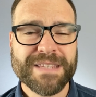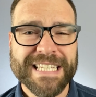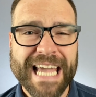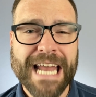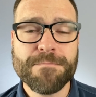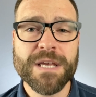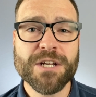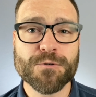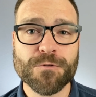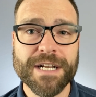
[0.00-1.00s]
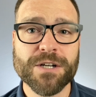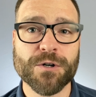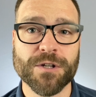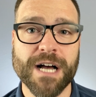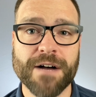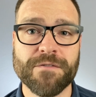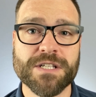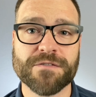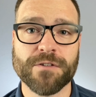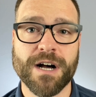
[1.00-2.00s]
and be critical of
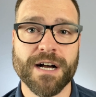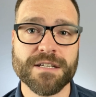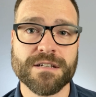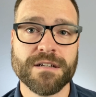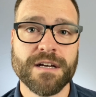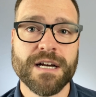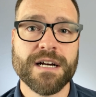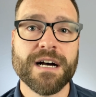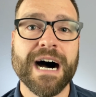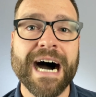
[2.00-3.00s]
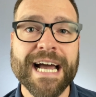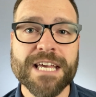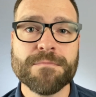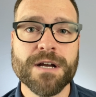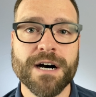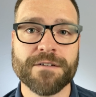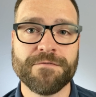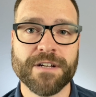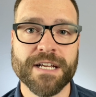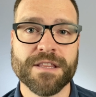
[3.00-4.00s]
its flaws. I am
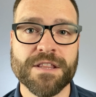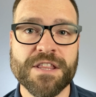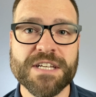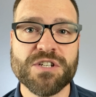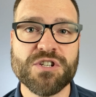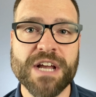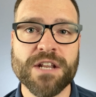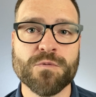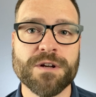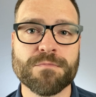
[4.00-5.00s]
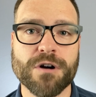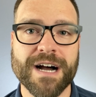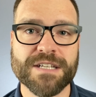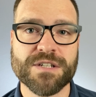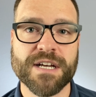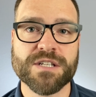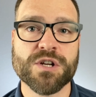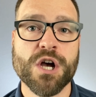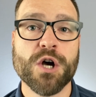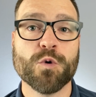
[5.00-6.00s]
confident this genuine process
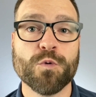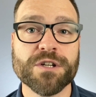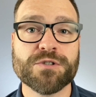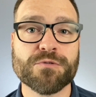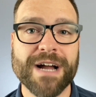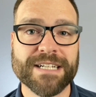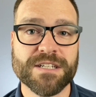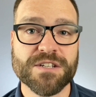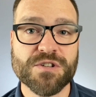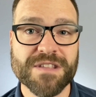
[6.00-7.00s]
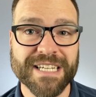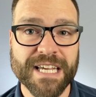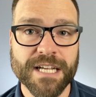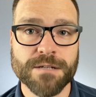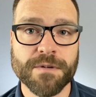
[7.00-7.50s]
will direct us to the kingdom of